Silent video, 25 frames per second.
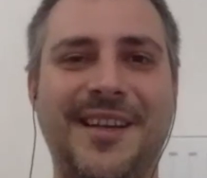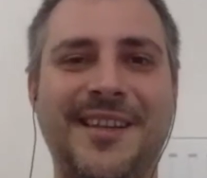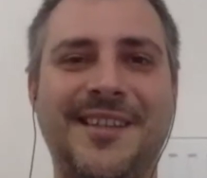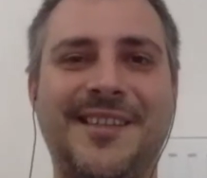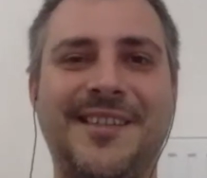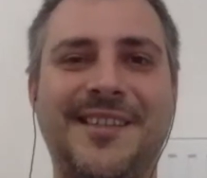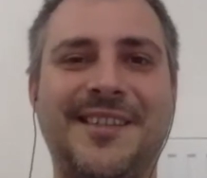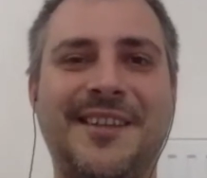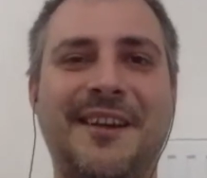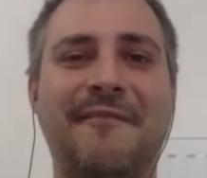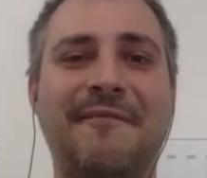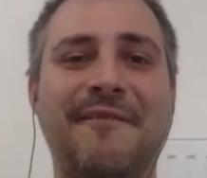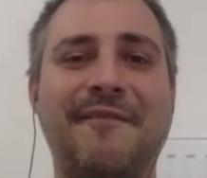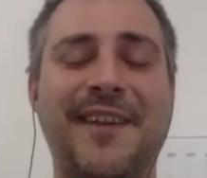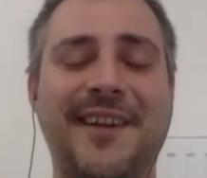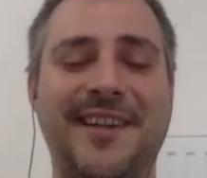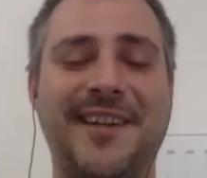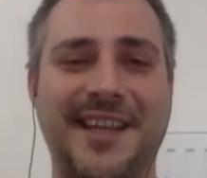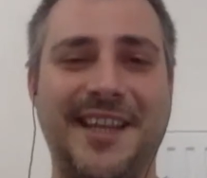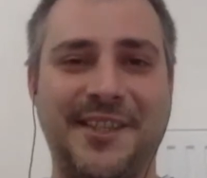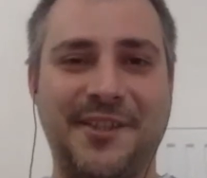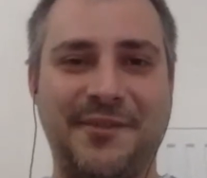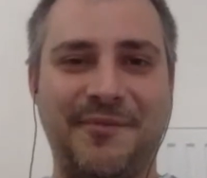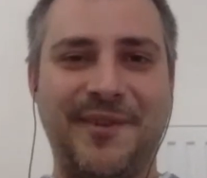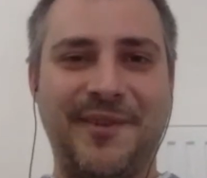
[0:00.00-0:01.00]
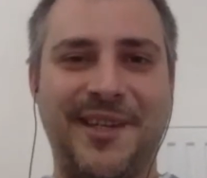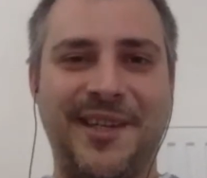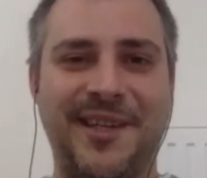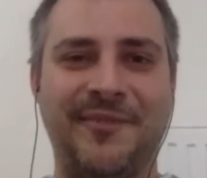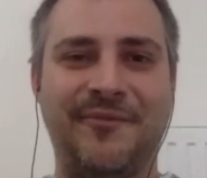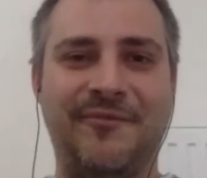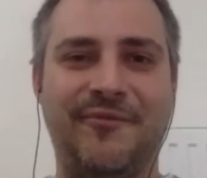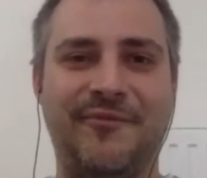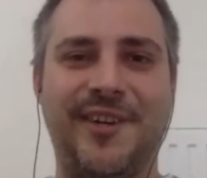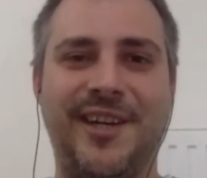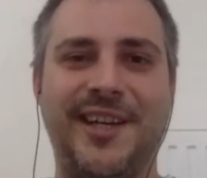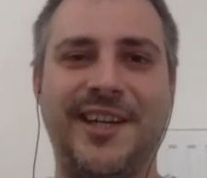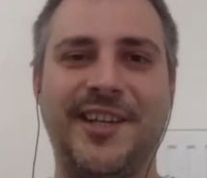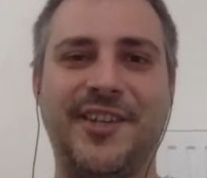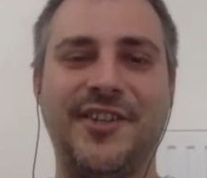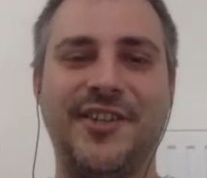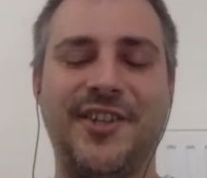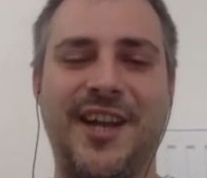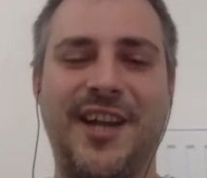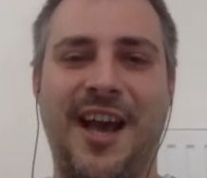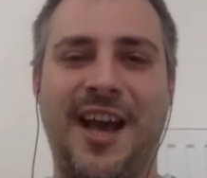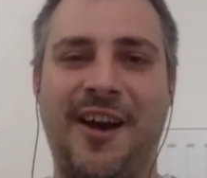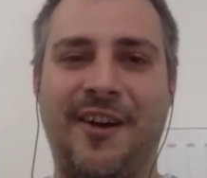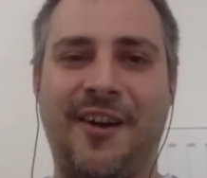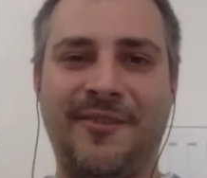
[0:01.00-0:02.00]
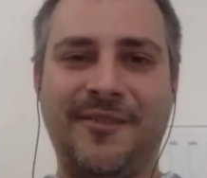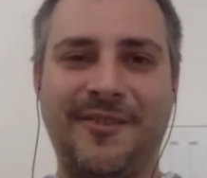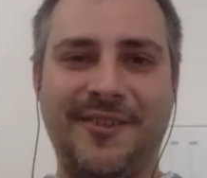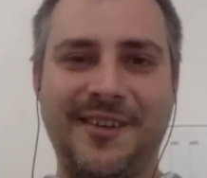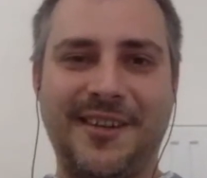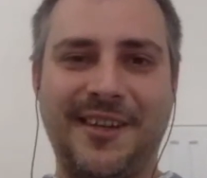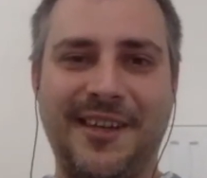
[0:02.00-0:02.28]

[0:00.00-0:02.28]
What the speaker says: something that's within reach now.